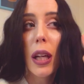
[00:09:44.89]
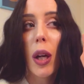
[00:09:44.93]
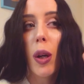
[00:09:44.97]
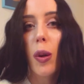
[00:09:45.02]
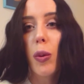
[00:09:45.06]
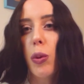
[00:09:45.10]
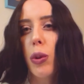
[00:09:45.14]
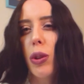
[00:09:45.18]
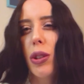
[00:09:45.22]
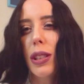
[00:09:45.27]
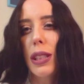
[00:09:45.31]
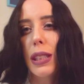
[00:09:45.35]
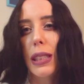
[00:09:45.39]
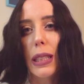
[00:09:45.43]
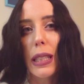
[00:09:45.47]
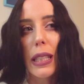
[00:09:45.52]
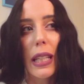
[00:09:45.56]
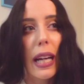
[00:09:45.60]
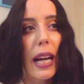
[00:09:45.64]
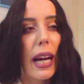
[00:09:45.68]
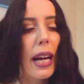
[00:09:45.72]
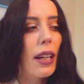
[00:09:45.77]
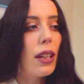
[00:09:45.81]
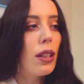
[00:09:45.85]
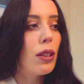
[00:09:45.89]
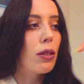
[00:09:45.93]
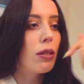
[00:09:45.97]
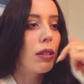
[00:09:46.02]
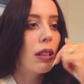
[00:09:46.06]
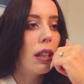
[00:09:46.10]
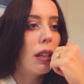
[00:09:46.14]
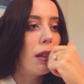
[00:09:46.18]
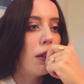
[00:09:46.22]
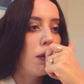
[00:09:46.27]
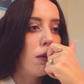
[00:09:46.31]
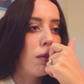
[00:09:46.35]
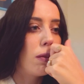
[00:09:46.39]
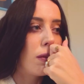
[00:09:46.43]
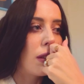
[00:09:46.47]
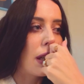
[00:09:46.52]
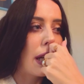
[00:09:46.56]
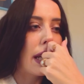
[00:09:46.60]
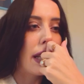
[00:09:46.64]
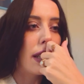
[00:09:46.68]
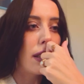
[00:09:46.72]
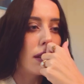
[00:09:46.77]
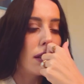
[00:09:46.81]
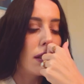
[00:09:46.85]
We'll see. I don't know.
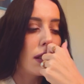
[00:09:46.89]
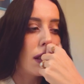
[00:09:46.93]
I don't